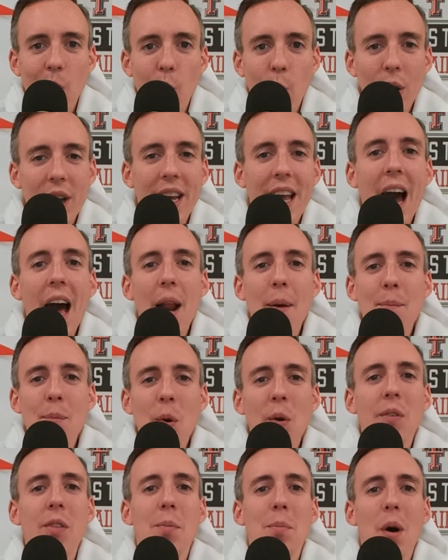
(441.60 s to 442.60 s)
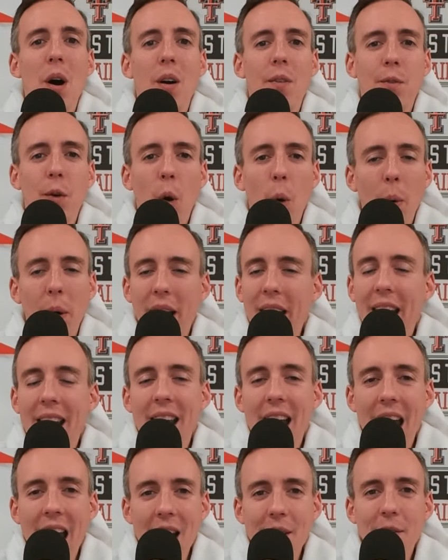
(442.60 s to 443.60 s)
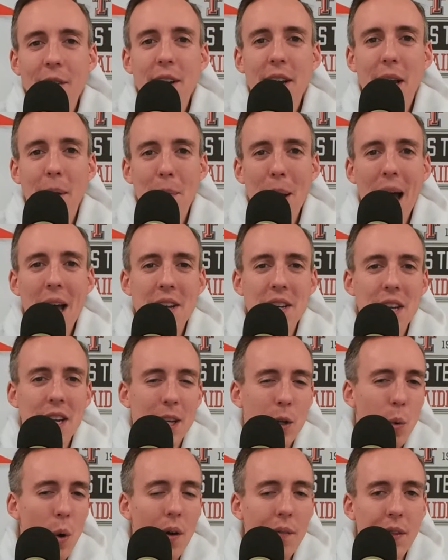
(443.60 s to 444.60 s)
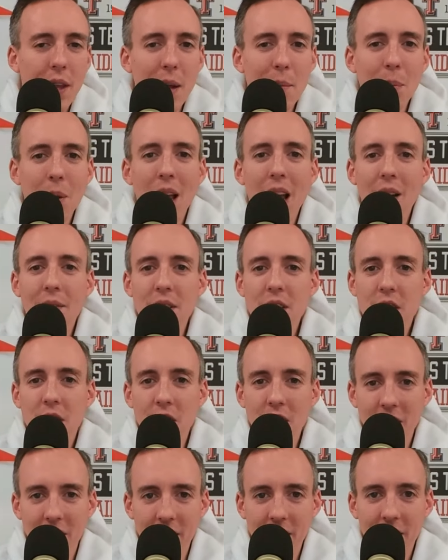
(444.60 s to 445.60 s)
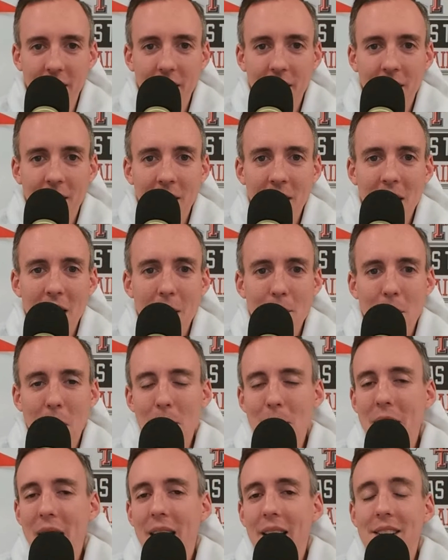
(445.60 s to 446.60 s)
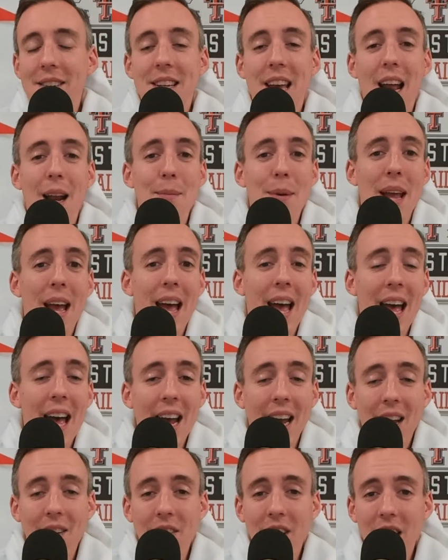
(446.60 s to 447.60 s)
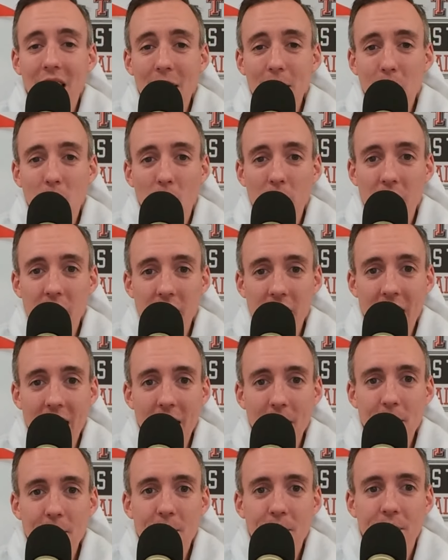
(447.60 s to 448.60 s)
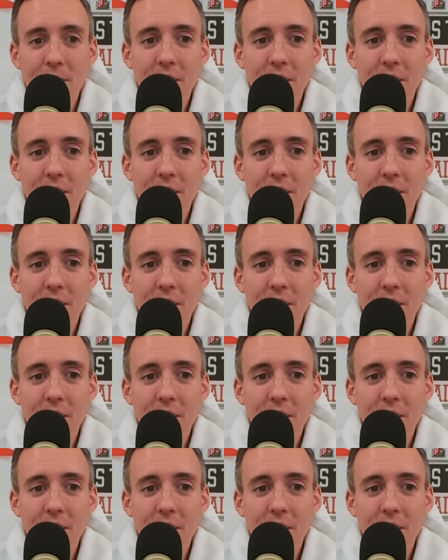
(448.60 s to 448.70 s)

We got to move the ball forward in every capacity. 12-team playoff is good. But man, it's got to be a heck of a lot more than that.